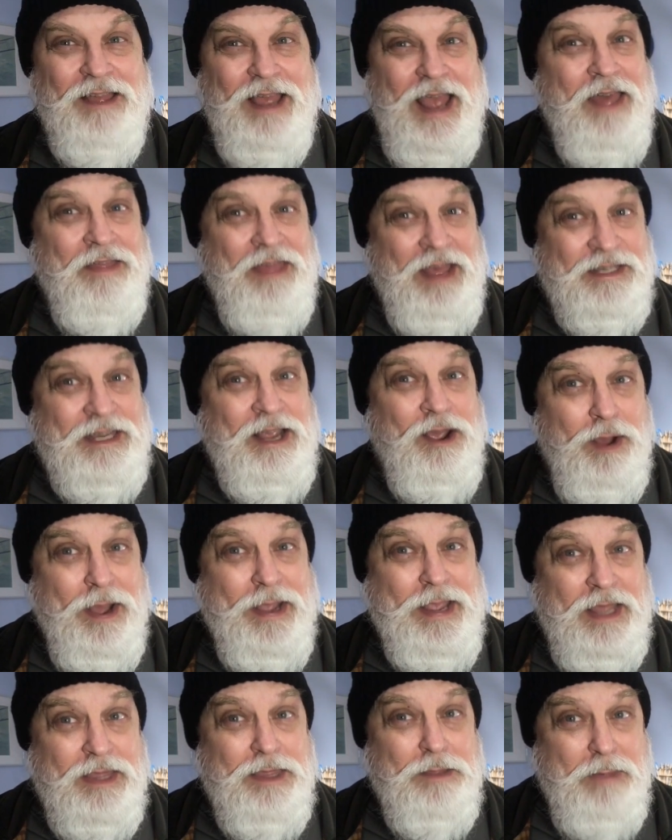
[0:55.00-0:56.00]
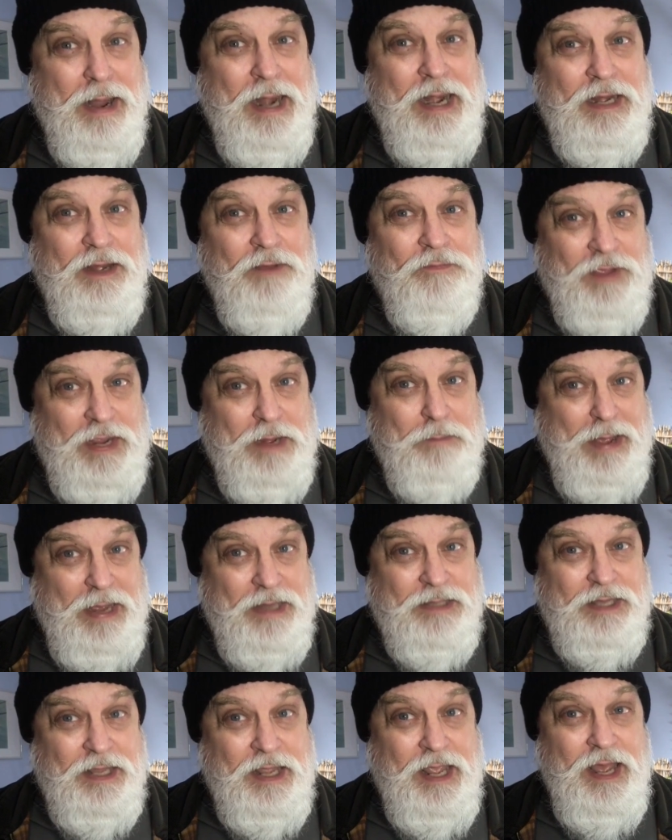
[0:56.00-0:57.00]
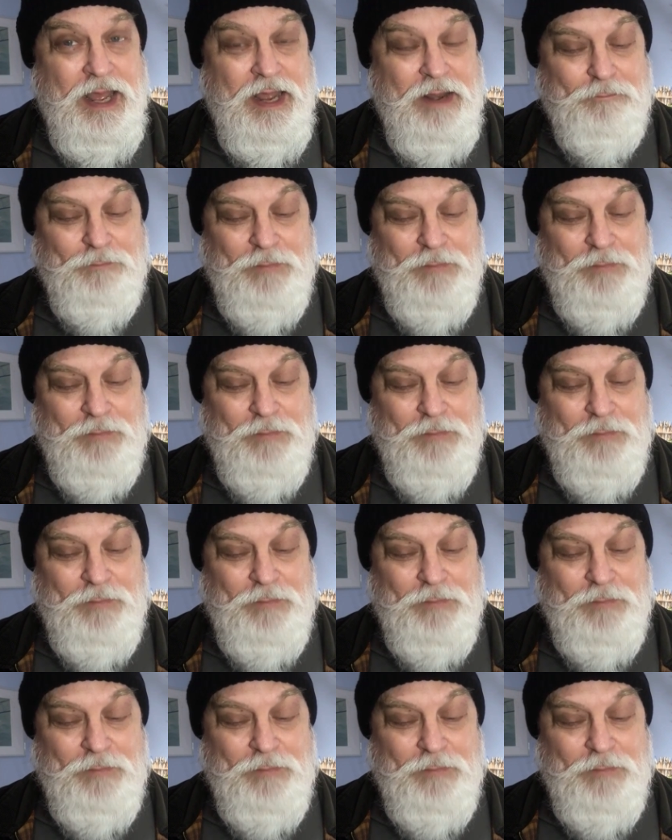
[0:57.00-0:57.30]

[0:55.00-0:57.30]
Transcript: And that's how I get the money to feed Bass the cat.